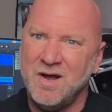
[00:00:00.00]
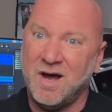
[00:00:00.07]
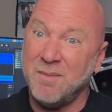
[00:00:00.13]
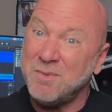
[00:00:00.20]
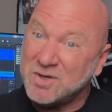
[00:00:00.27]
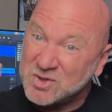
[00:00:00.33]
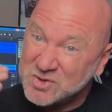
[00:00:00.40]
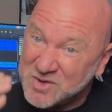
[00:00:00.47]
I'm
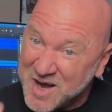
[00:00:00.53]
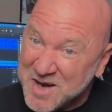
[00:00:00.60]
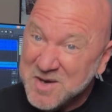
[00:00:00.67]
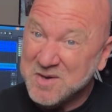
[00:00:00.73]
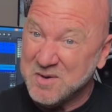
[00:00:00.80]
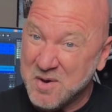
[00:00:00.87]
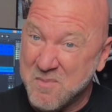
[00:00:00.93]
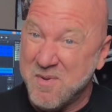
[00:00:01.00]

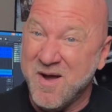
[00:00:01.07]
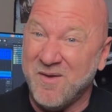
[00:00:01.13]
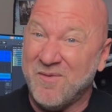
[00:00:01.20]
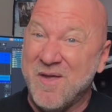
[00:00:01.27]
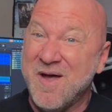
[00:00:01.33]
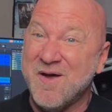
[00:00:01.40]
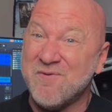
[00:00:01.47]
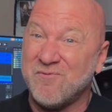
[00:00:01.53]
excited about
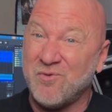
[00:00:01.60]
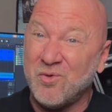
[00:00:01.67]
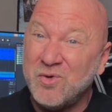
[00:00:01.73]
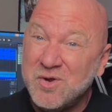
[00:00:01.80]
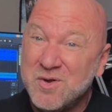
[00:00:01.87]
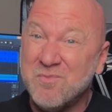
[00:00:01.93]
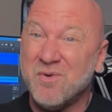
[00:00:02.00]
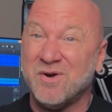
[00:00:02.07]
that for
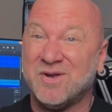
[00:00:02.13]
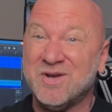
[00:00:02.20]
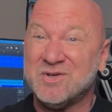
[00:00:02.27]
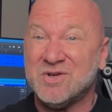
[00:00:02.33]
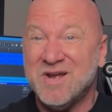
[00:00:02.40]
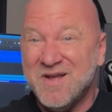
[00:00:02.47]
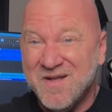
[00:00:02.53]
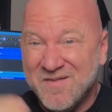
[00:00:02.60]
you because
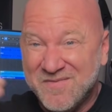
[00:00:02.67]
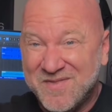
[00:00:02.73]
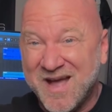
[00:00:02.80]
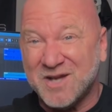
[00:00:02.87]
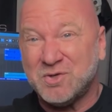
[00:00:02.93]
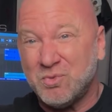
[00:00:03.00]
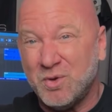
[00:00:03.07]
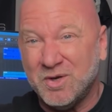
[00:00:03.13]

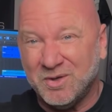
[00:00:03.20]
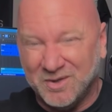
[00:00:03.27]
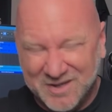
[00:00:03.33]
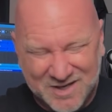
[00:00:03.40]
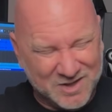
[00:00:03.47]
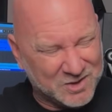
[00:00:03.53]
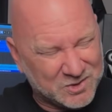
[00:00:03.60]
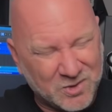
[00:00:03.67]
That's what
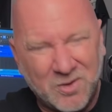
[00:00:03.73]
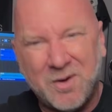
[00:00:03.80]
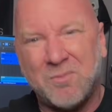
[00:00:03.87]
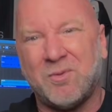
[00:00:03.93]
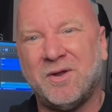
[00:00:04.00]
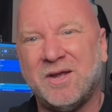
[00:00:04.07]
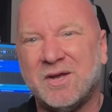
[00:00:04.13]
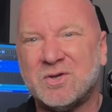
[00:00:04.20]
lead guitar
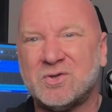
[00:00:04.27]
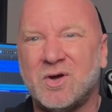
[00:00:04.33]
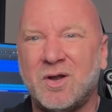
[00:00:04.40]
playing is all